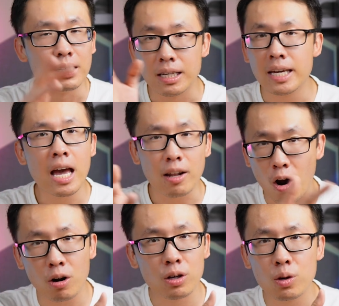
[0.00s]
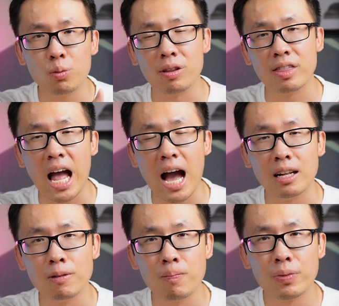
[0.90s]
You can't argue with that.
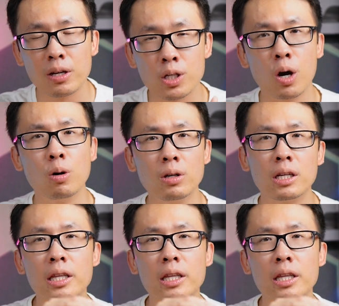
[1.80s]
So